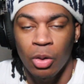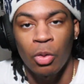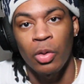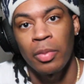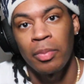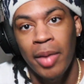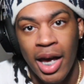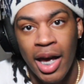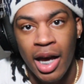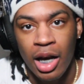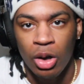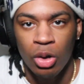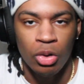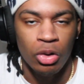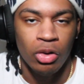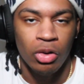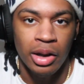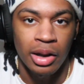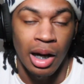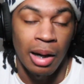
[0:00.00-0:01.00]
bad or
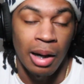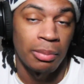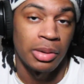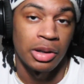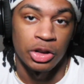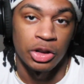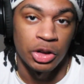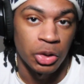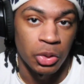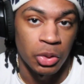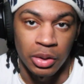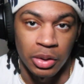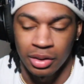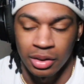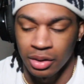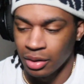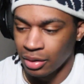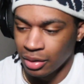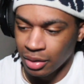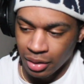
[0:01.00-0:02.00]
great. I'm gonna enjoy it.
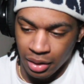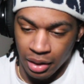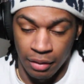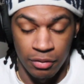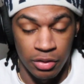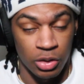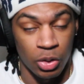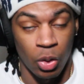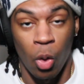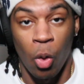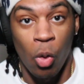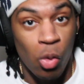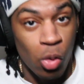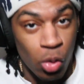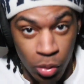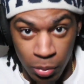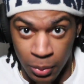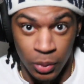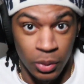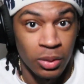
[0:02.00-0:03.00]
If it's
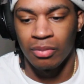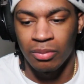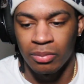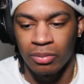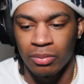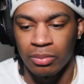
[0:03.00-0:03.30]
horrible,